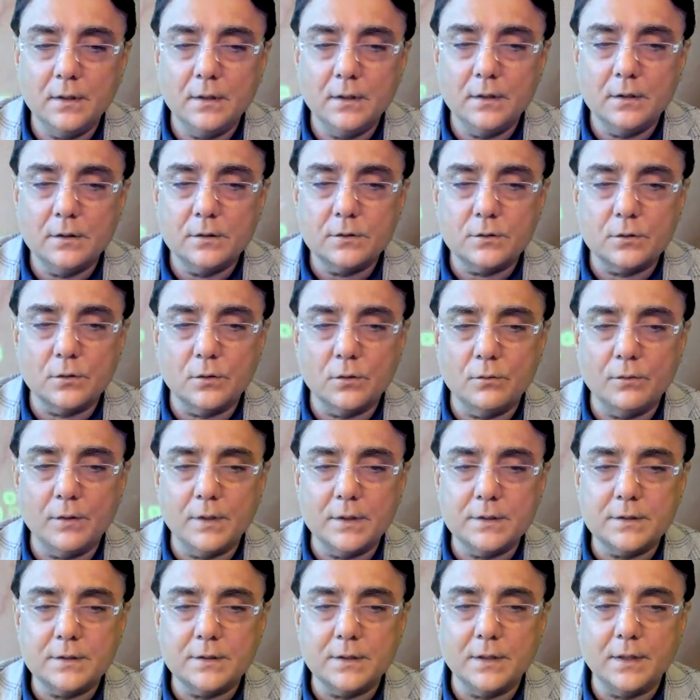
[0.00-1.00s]
So
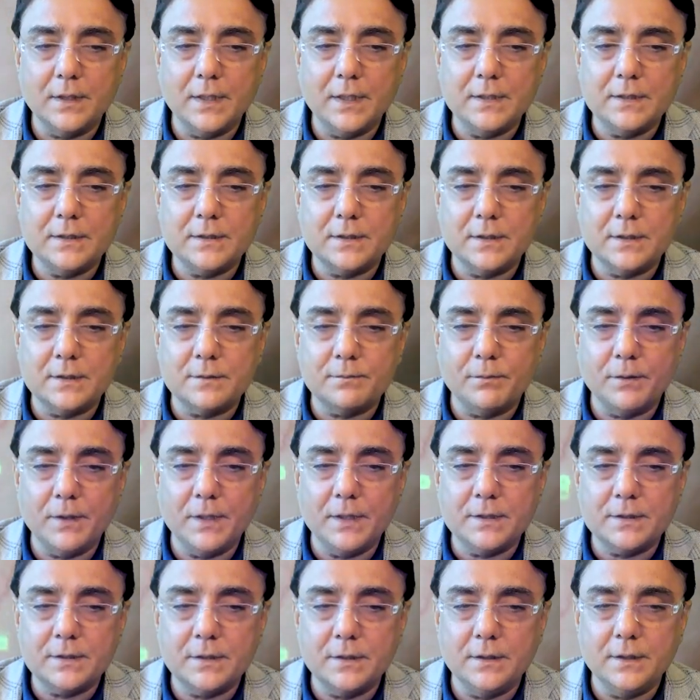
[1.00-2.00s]
once the lens is
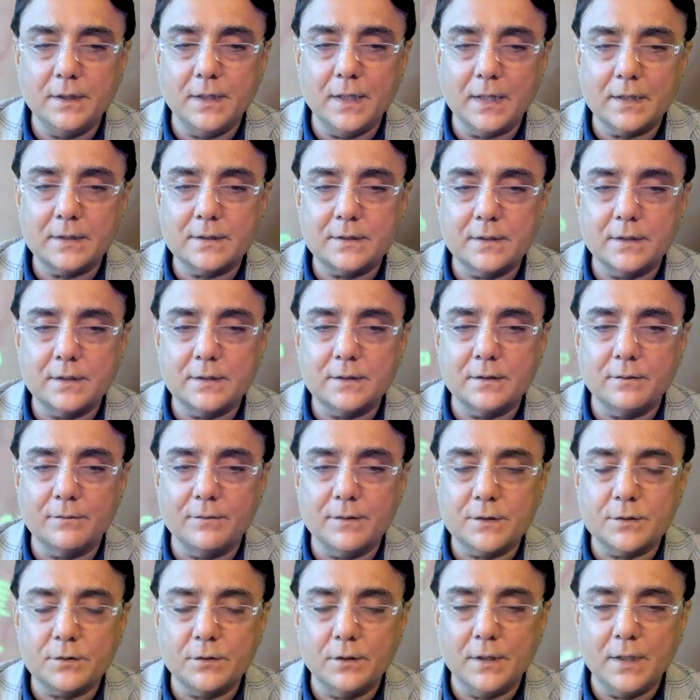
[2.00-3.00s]
placed in the axis, the
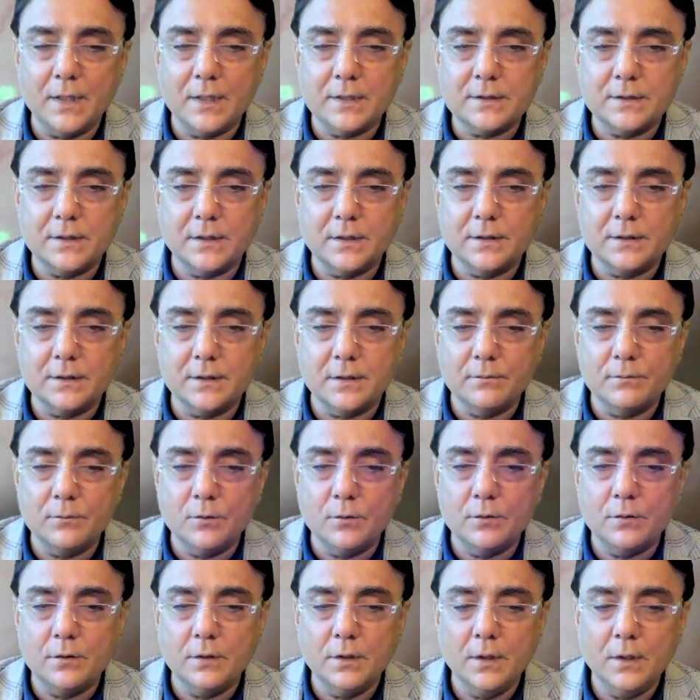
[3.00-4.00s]
viscoelastic is
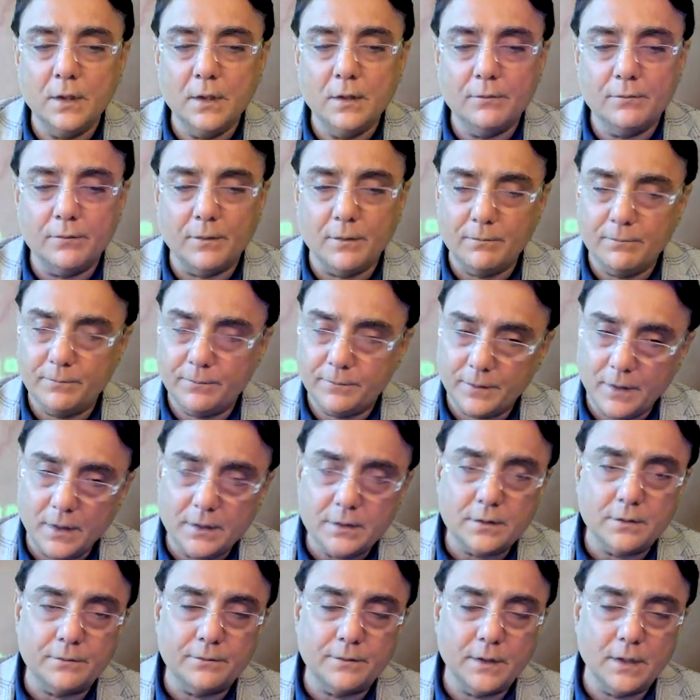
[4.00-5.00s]
removed from
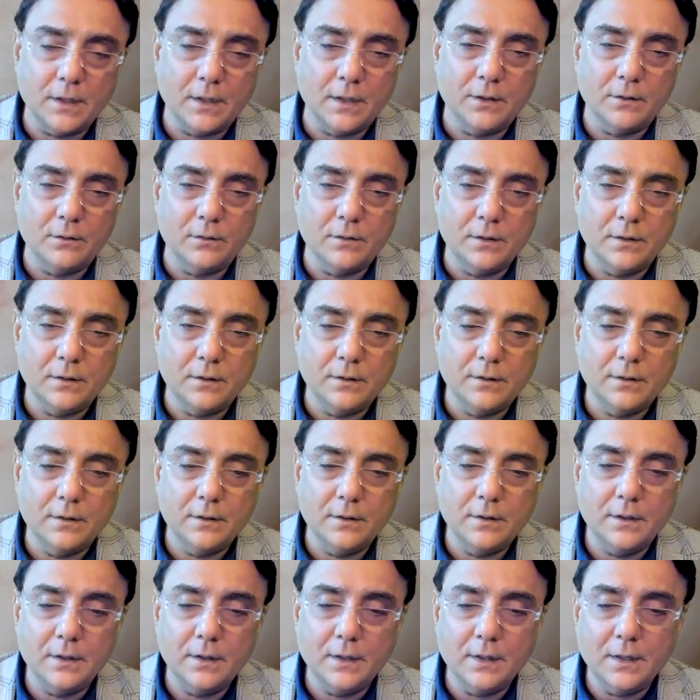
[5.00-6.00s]
front of the IOL,
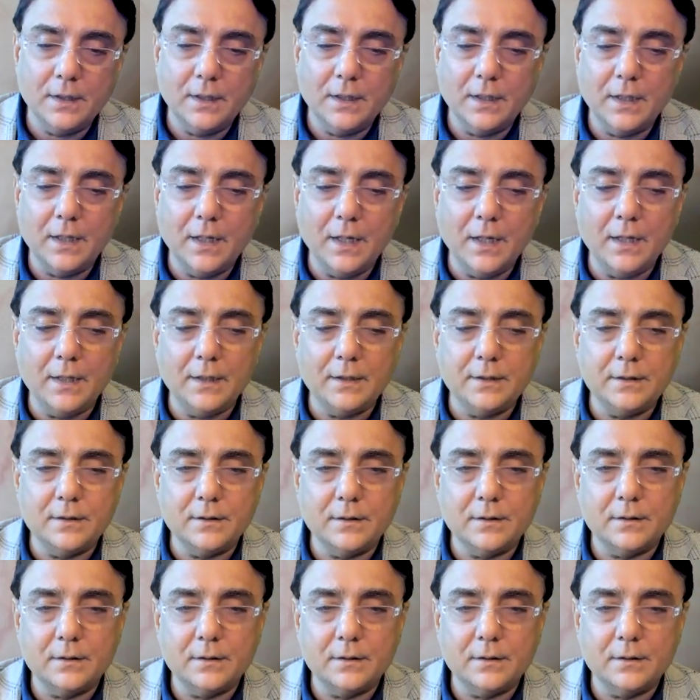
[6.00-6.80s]
and